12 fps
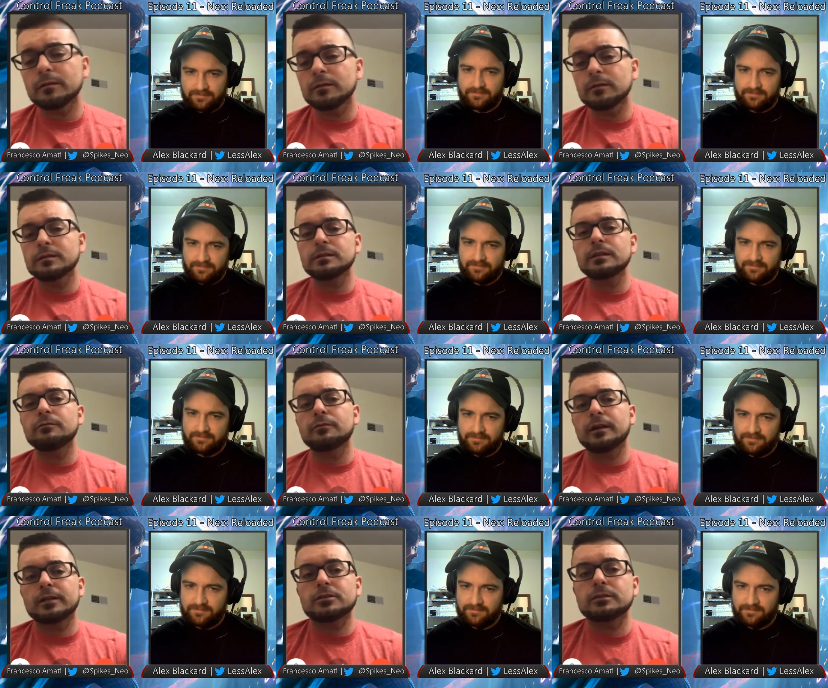Speaker 1: Nassif
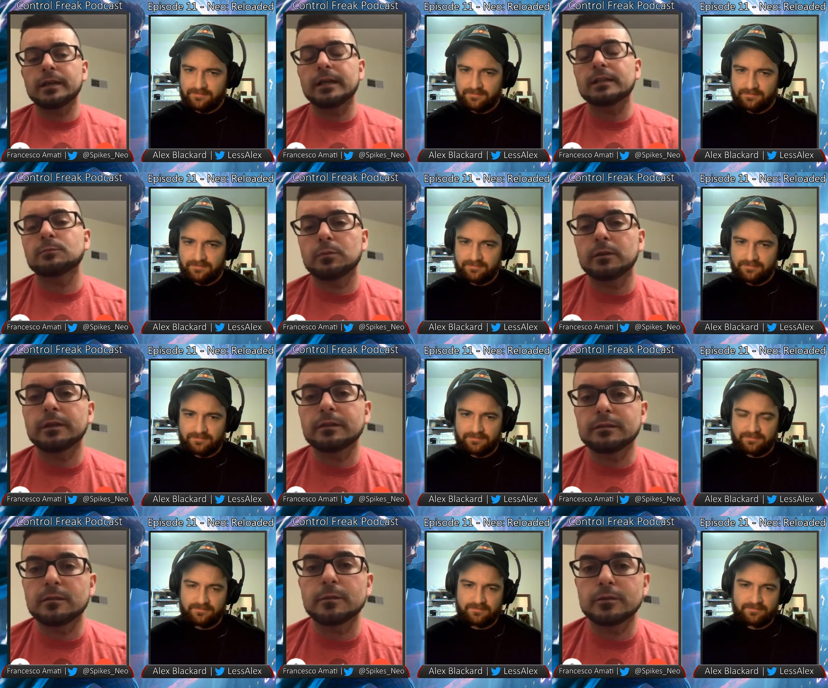actually has
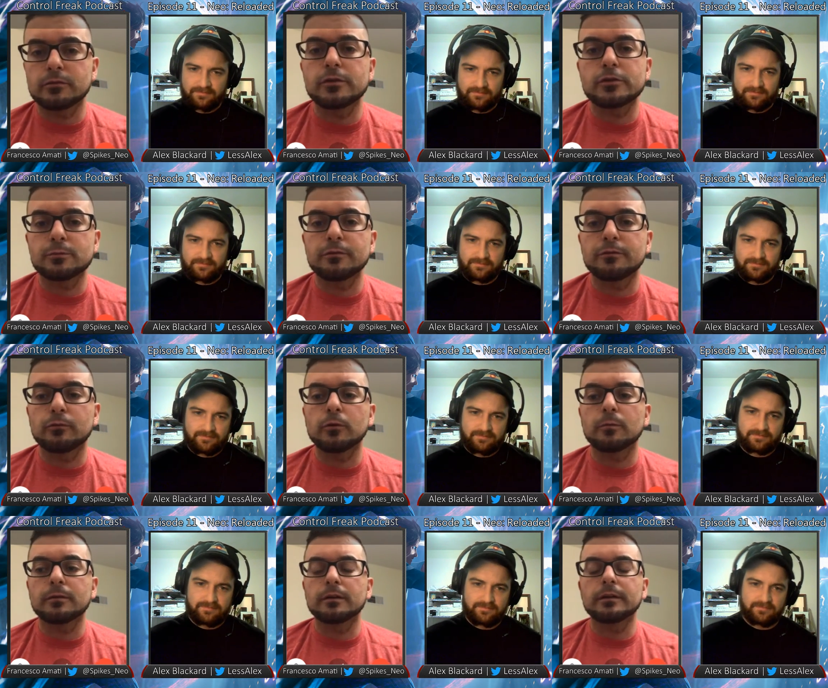played some of these creatures before.
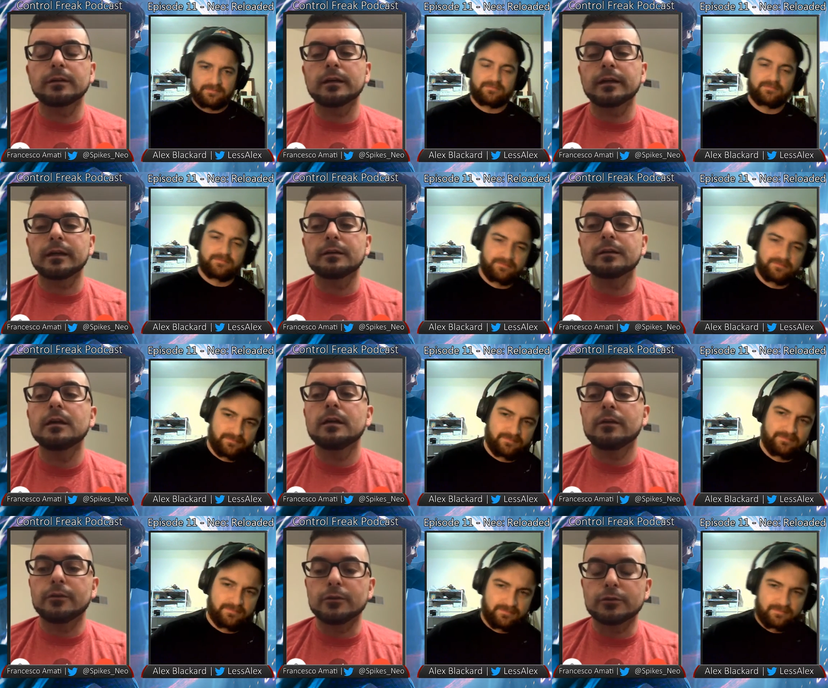But again,
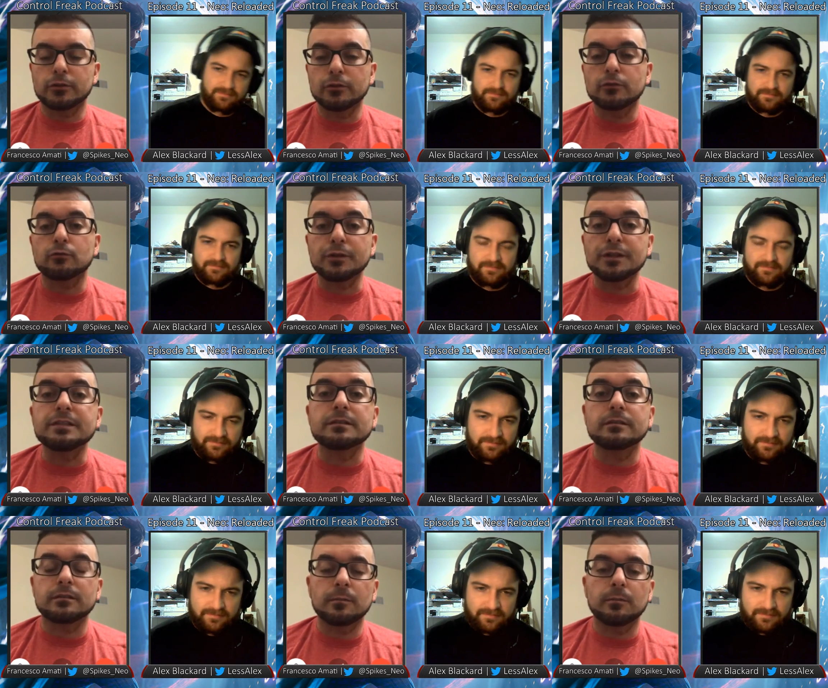there's good
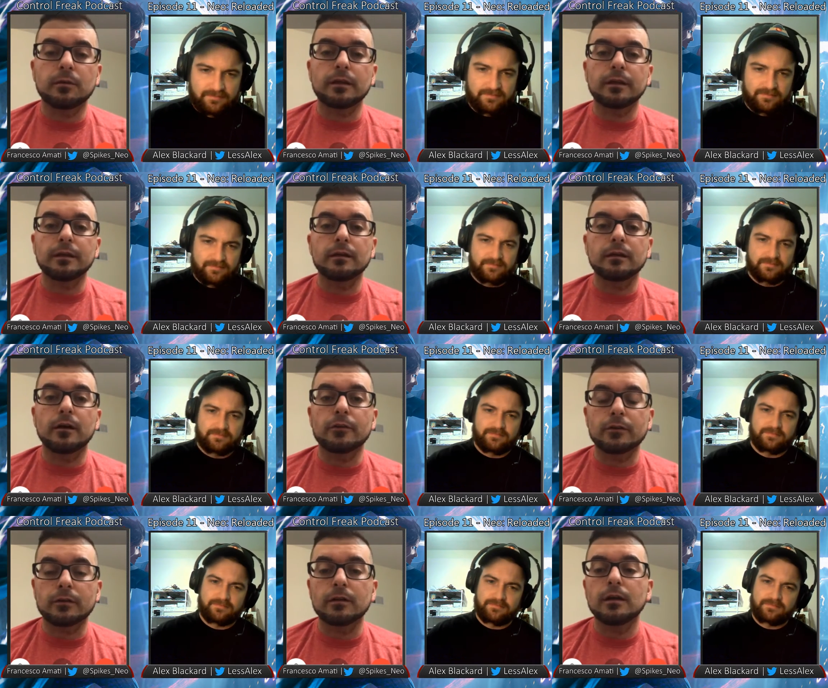reason to play
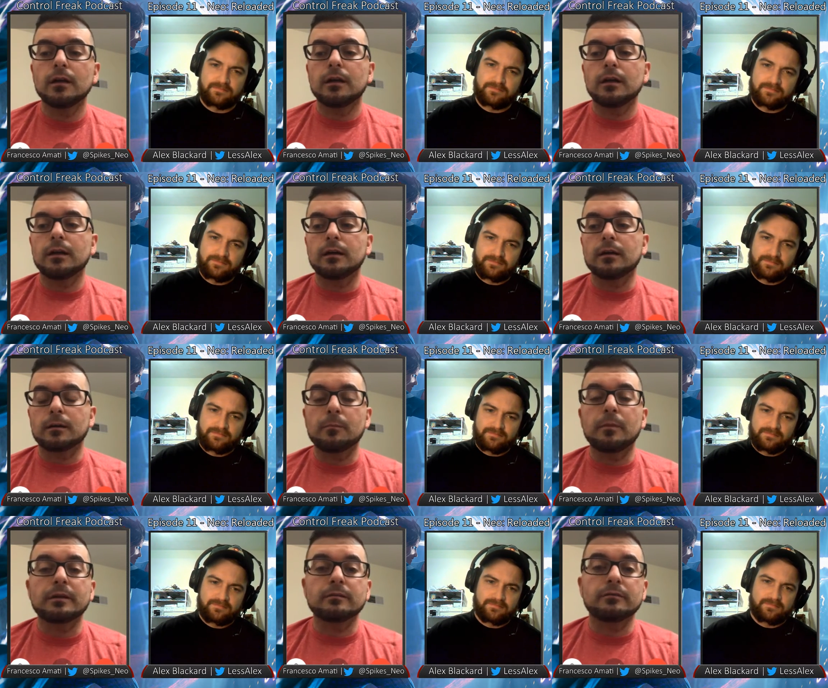other
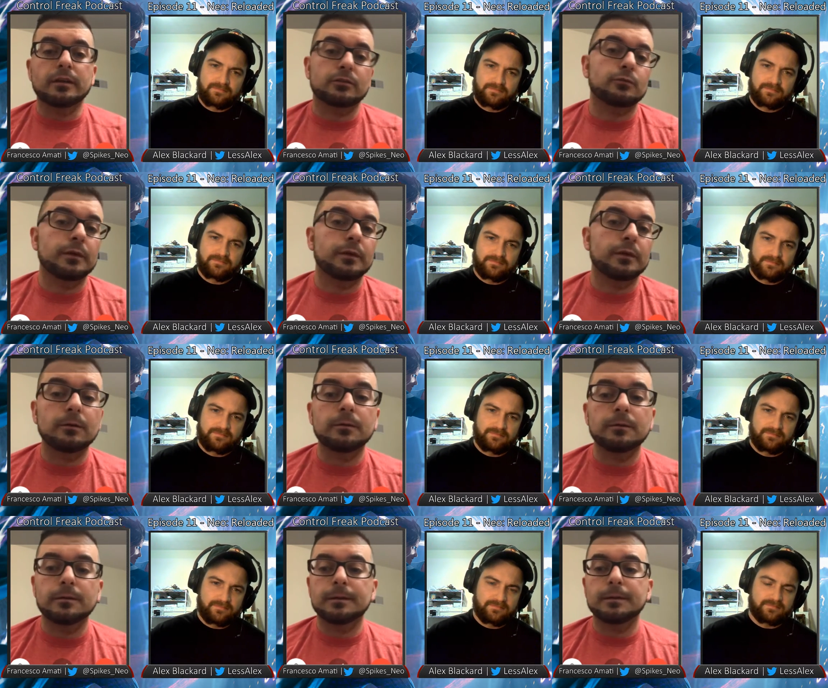competitive decks right
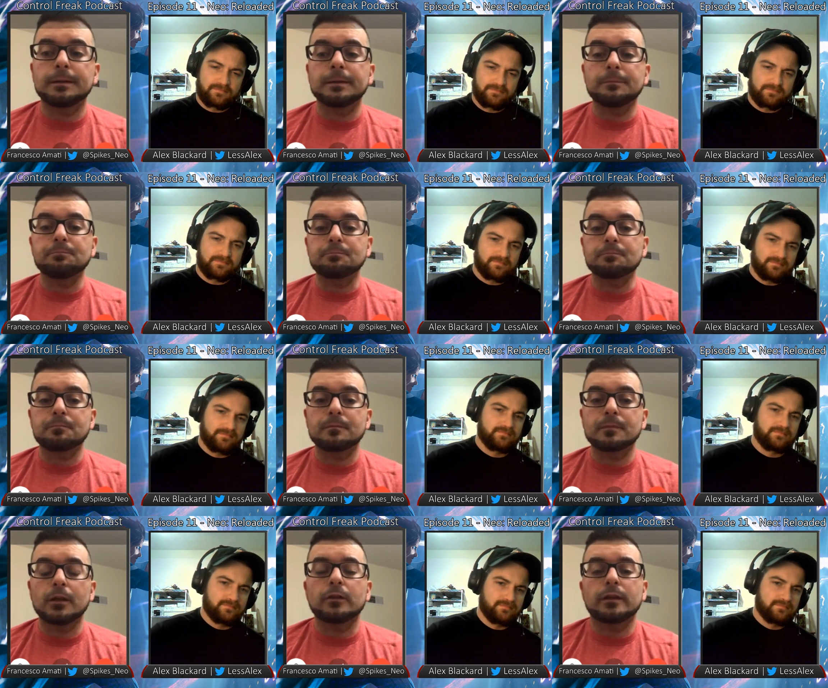now,
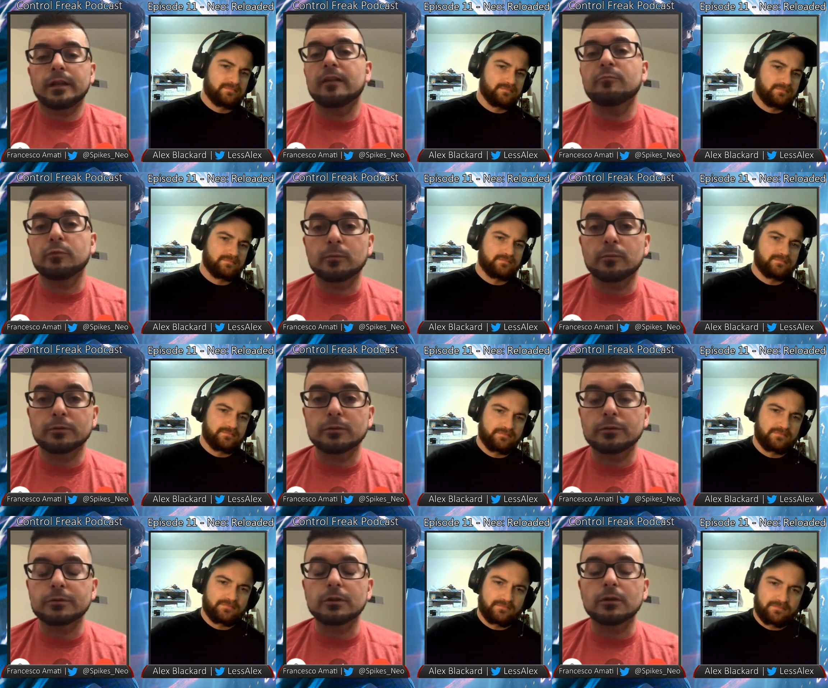you know, that have put up
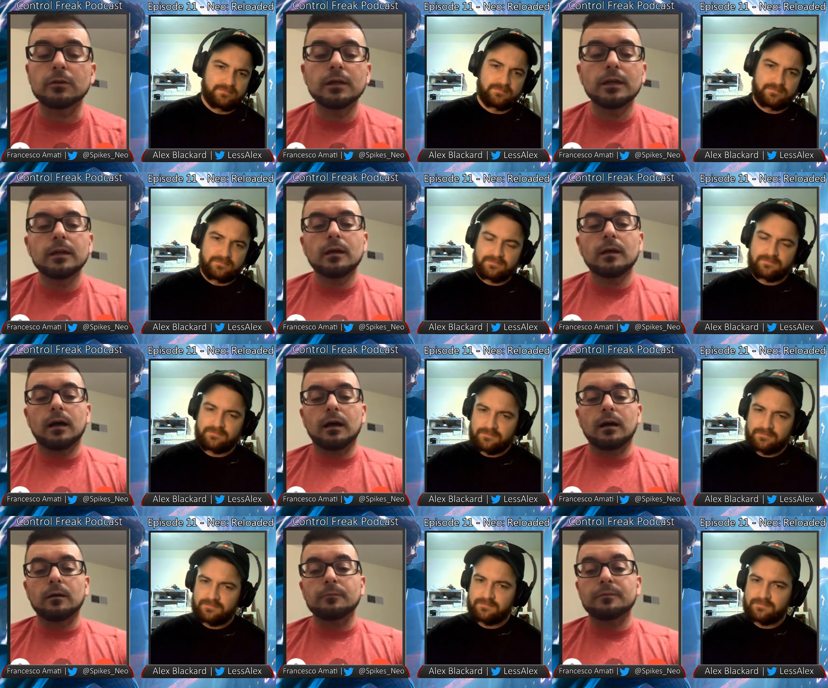results. So
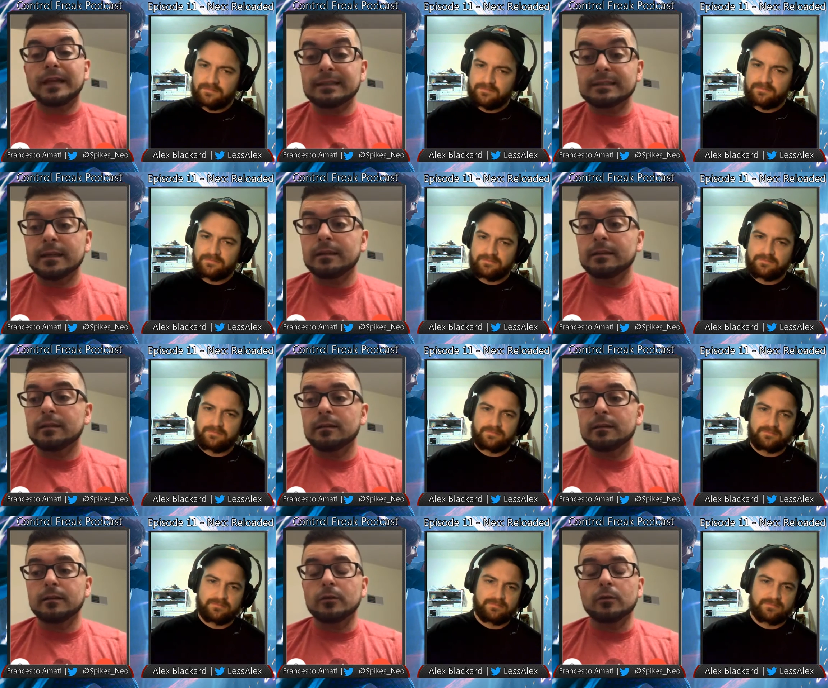that said,
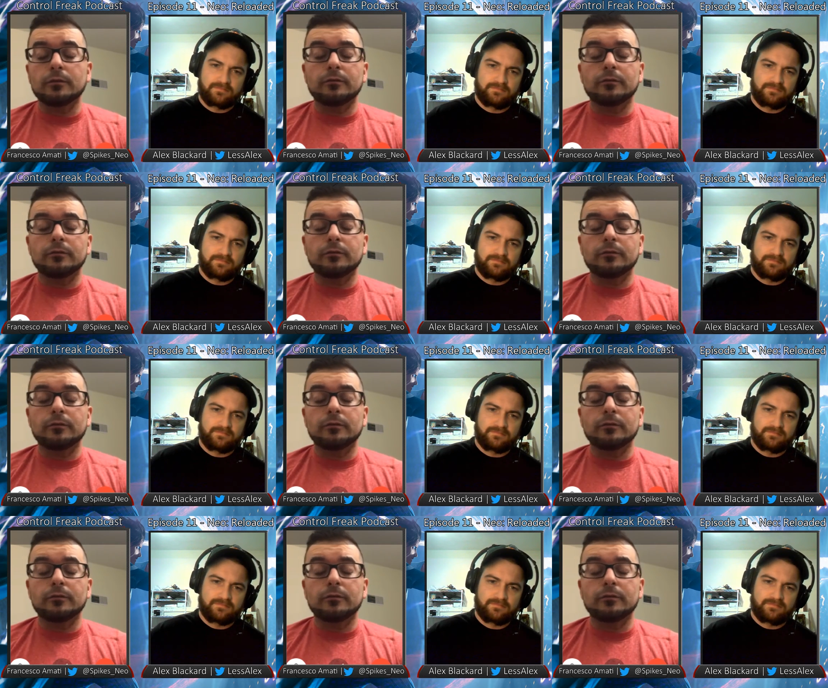you know, if you